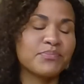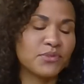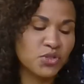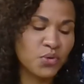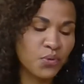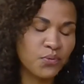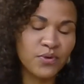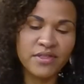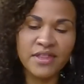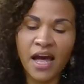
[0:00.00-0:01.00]
So
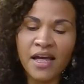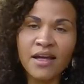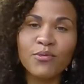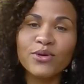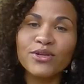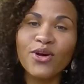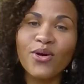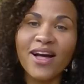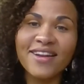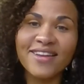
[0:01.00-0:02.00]
with that, we'll go
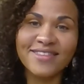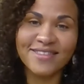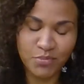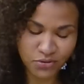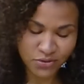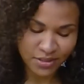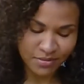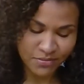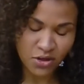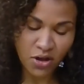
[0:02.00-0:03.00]
ahead and pull
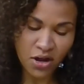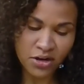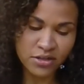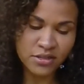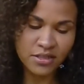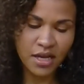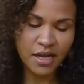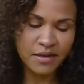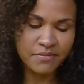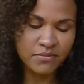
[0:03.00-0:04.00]
some cards.
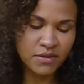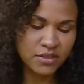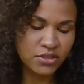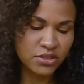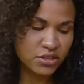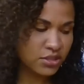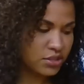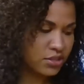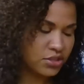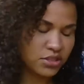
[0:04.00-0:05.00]
I'm
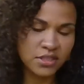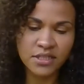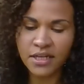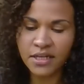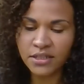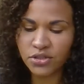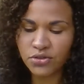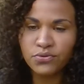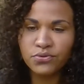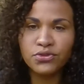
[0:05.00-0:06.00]
just going
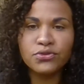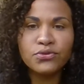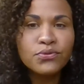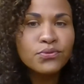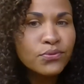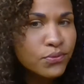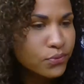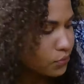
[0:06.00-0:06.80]
to do